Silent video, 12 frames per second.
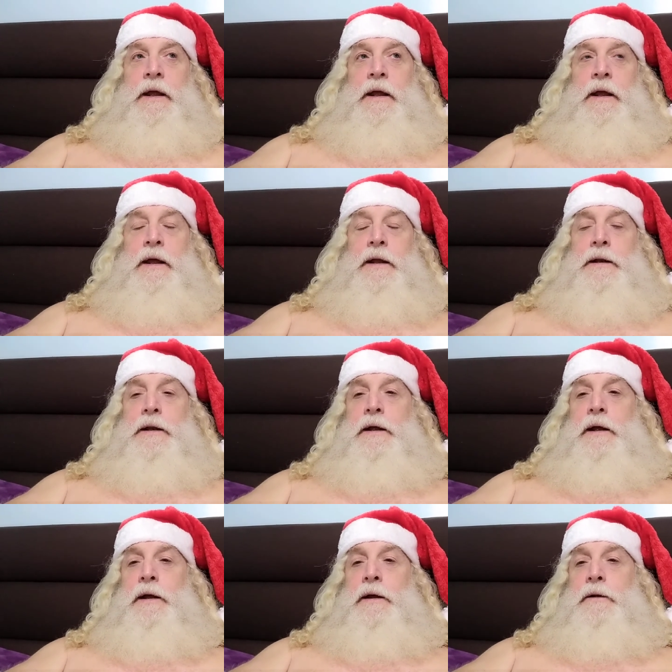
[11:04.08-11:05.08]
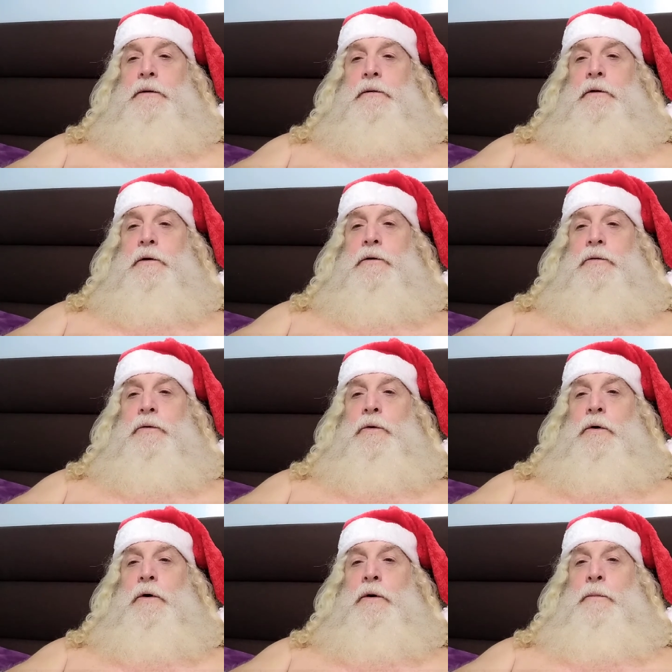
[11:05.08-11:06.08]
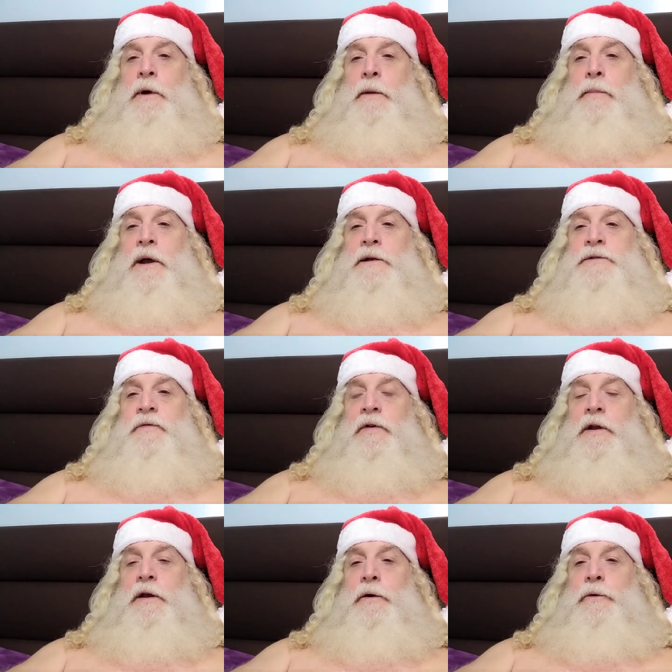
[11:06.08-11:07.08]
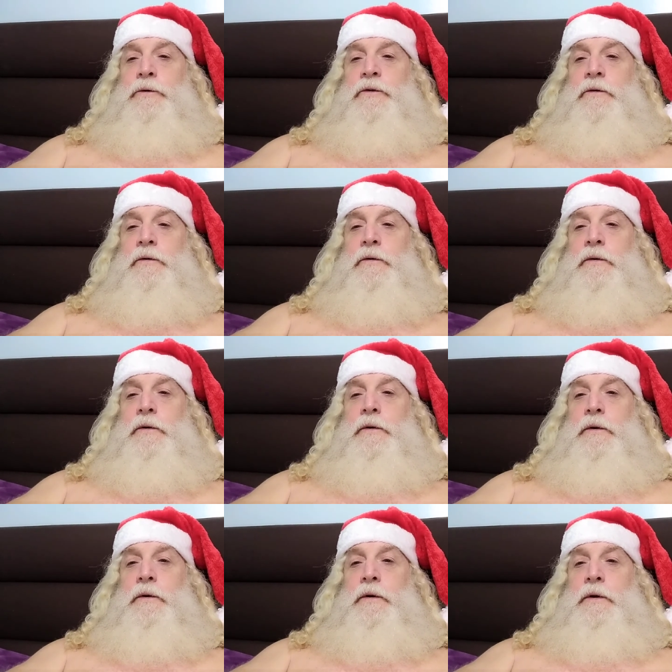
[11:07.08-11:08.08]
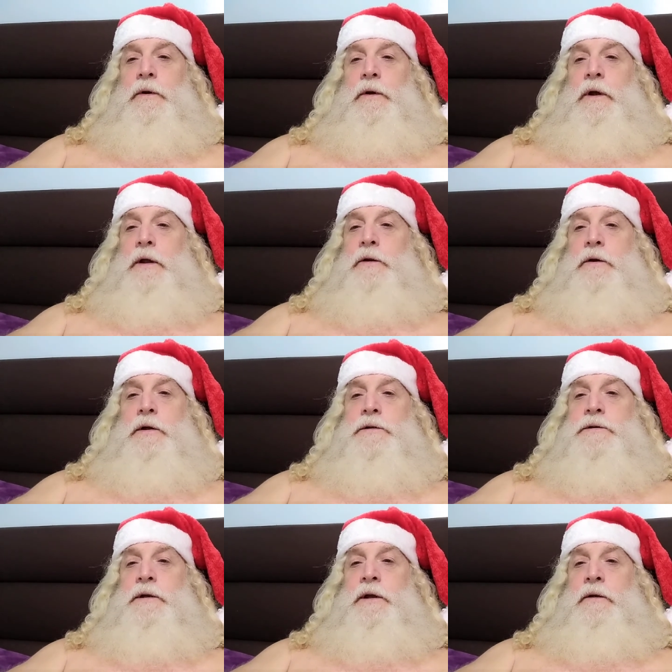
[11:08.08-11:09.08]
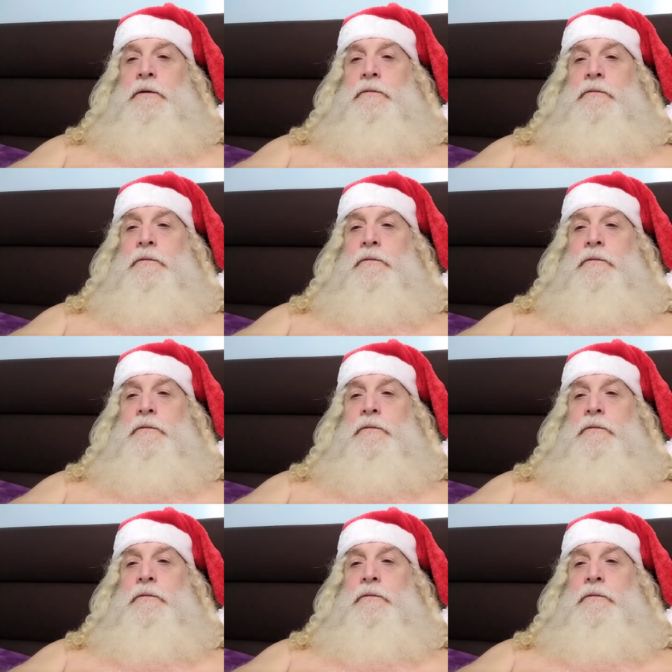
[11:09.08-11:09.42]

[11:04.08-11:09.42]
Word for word: and uh, look through all my past videos, and you can see